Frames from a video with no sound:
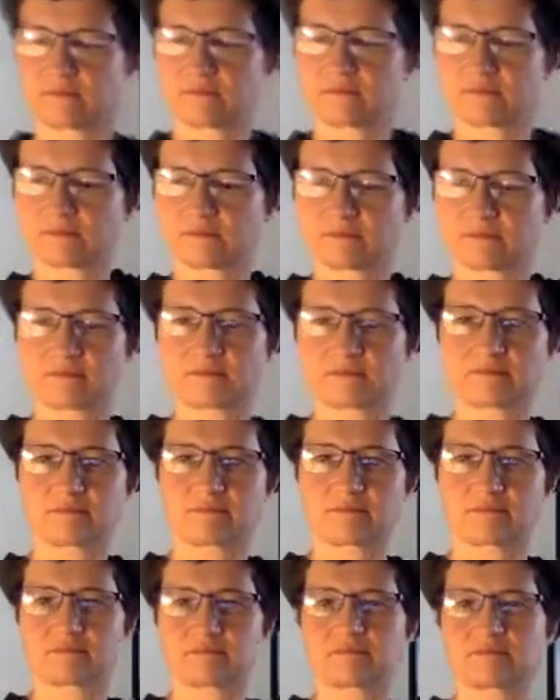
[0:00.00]

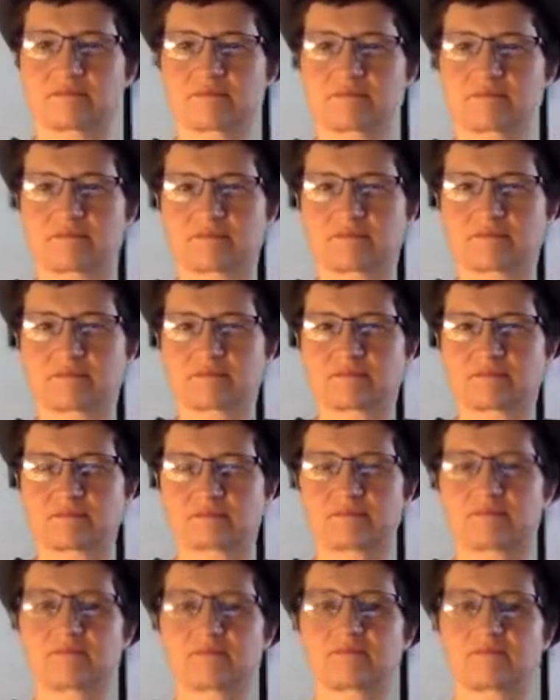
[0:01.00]

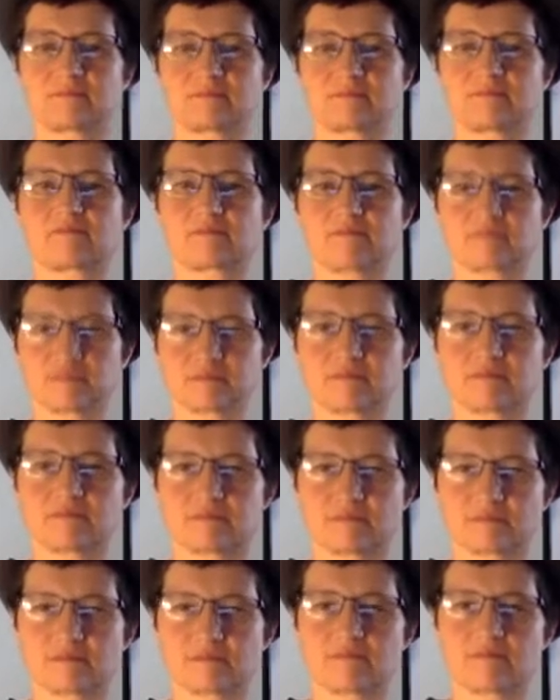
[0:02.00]

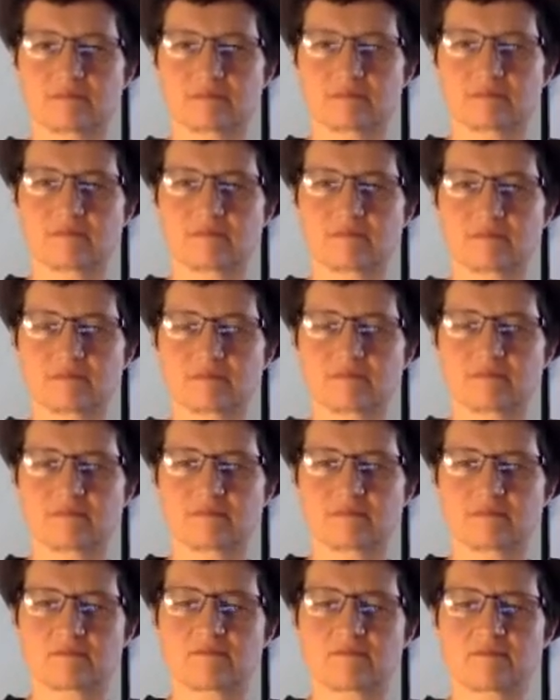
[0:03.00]

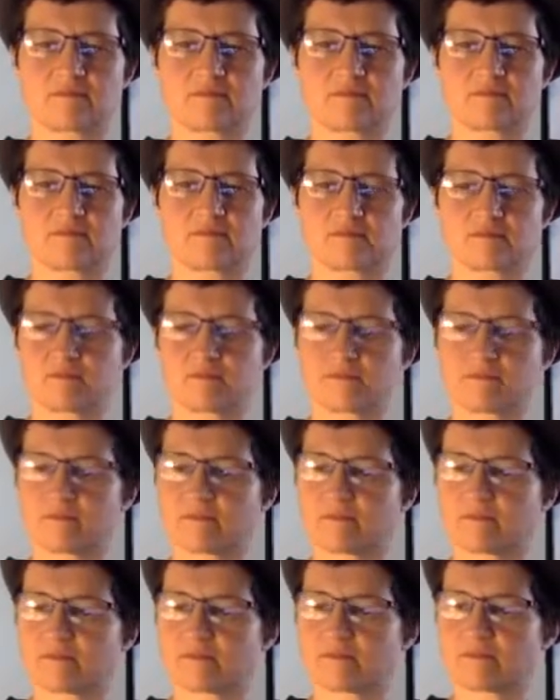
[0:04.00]

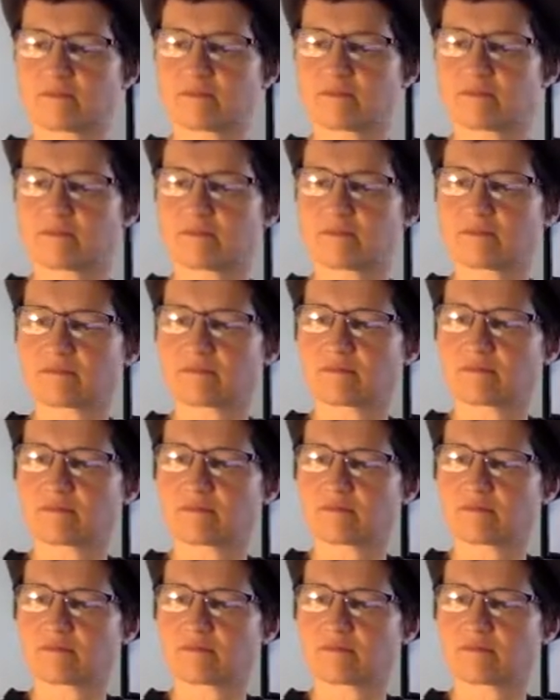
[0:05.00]
This person isn't speaking.